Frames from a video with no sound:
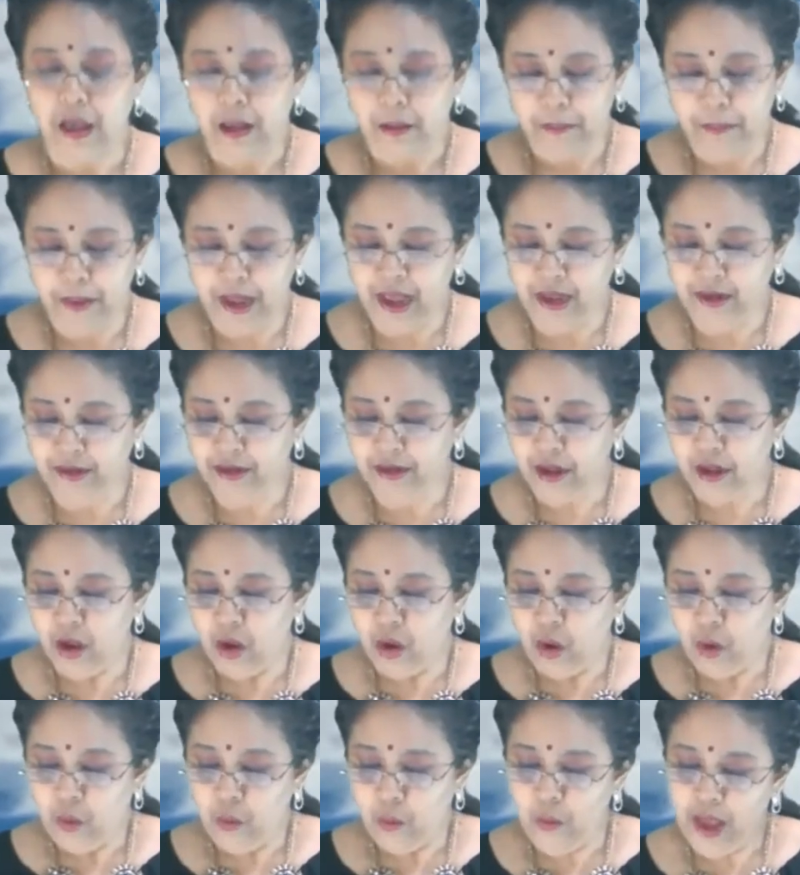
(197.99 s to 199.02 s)
But
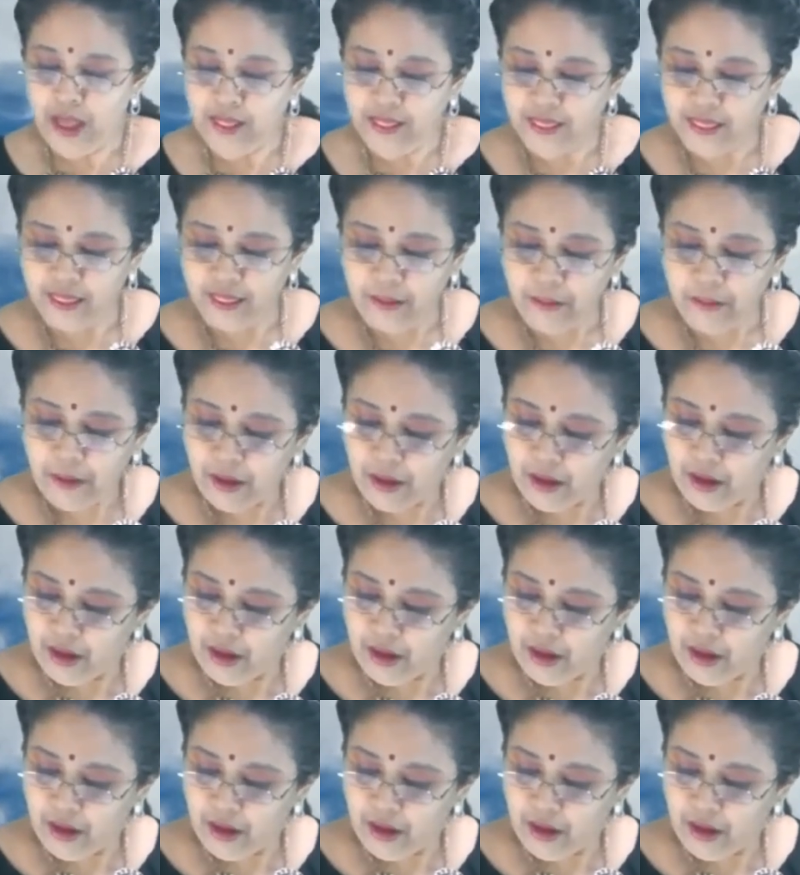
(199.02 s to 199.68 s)
when the